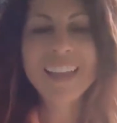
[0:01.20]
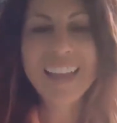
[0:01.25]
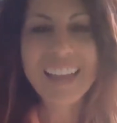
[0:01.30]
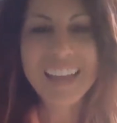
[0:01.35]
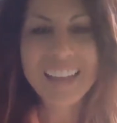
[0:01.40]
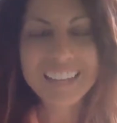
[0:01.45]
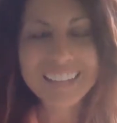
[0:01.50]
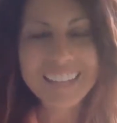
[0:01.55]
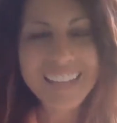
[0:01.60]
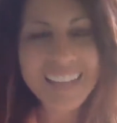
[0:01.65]

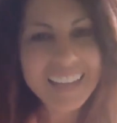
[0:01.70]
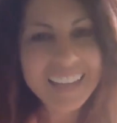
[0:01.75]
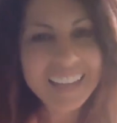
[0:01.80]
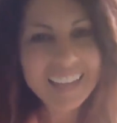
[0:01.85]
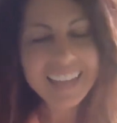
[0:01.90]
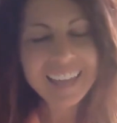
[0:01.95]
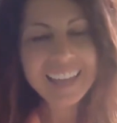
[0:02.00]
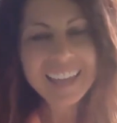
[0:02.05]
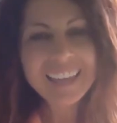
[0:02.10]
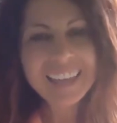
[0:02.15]
Hey, hey,
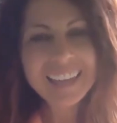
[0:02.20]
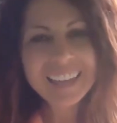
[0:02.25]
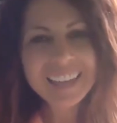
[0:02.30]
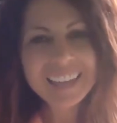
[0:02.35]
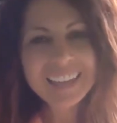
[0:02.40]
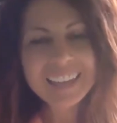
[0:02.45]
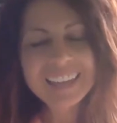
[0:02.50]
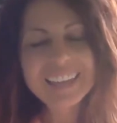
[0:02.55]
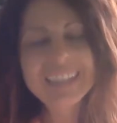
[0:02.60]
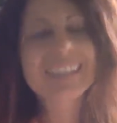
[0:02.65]

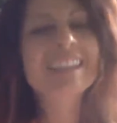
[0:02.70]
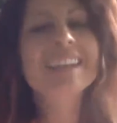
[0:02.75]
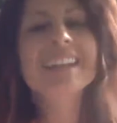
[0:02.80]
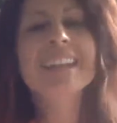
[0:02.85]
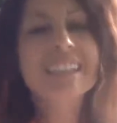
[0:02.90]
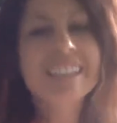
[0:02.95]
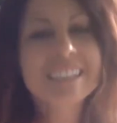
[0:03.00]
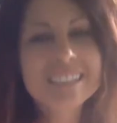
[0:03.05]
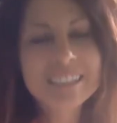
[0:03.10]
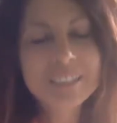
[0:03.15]
hey.
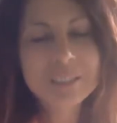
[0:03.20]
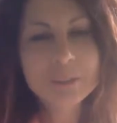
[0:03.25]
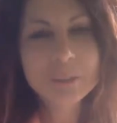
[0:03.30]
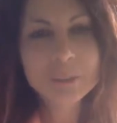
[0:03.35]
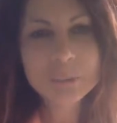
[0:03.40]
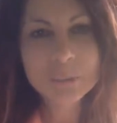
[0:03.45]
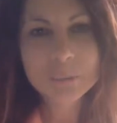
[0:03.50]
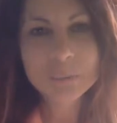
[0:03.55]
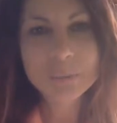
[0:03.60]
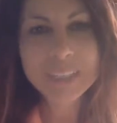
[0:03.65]
It's a
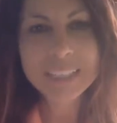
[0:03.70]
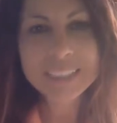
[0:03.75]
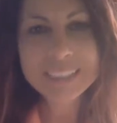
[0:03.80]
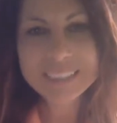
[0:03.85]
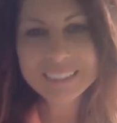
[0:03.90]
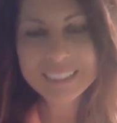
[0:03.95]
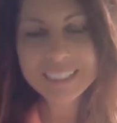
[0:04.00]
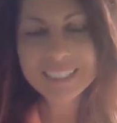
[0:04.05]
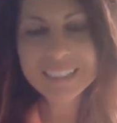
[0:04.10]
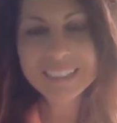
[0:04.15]
great
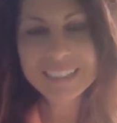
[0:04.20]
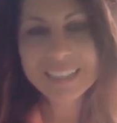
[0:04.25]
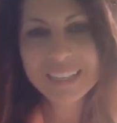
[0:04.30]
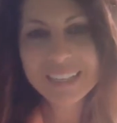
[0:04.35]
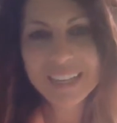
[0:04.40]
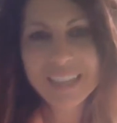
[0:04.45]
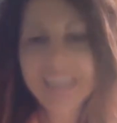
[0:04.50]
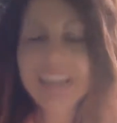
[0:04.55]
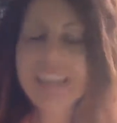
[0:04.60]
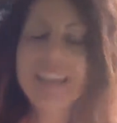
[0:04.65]
day
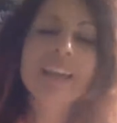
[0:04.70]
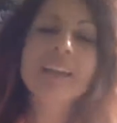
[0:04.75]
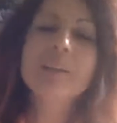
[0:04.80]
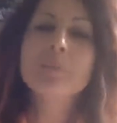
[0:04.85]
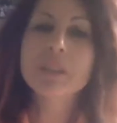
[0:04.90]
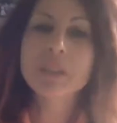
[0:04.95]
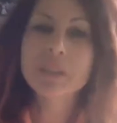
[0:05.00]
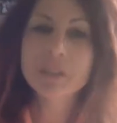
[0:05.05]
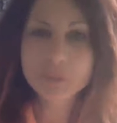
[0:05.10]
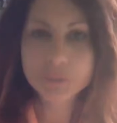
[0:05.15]
today
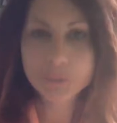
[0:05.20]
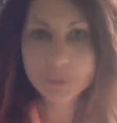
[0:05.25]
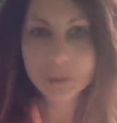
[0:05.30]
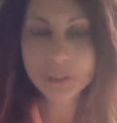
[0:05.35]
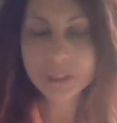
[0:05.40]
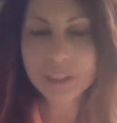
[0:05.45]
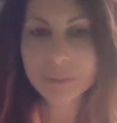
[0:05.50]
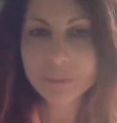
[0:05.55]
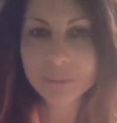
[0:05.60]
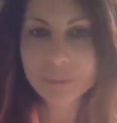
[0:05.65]
because we're
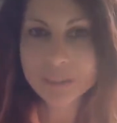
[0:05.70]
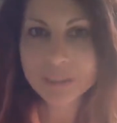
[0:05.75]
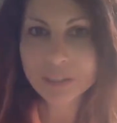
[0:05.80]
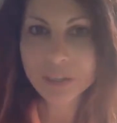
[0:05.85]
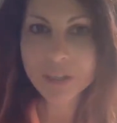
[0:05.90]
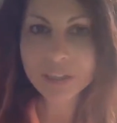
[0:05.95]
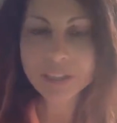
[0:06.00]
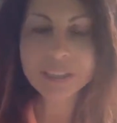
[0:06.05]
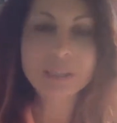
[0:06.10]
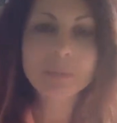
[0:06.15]
going to be
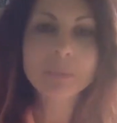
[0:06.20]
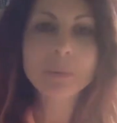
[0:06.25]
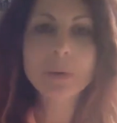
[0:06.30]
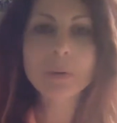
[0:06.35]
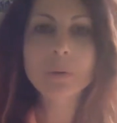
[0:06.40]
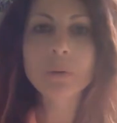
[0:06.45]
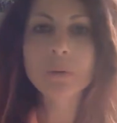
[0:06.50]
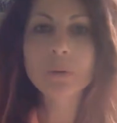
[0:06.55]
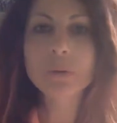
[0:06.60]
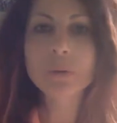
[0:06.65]
talking
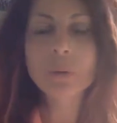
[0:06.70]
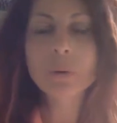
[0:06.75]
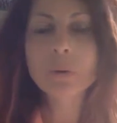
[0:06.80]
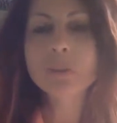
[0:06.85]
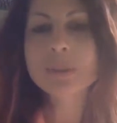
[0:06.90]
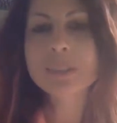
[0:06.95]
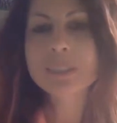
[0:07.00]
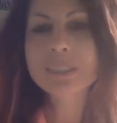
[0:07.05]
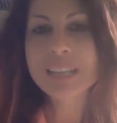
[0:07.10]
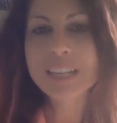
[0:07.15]
about goal
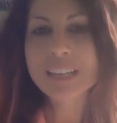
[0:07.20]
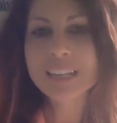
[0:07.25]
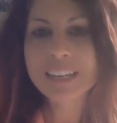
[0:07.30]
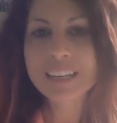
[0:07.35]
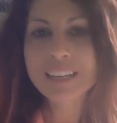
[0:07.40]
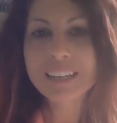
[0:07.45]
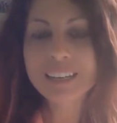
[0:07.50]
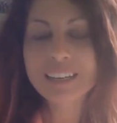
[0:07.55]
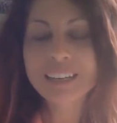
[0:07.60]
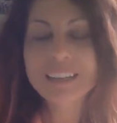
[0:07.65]

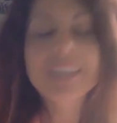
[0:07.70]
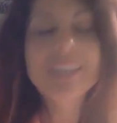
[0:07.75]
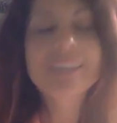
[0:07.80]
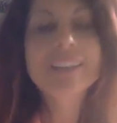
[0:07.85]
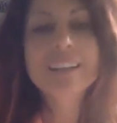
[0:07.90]
setting.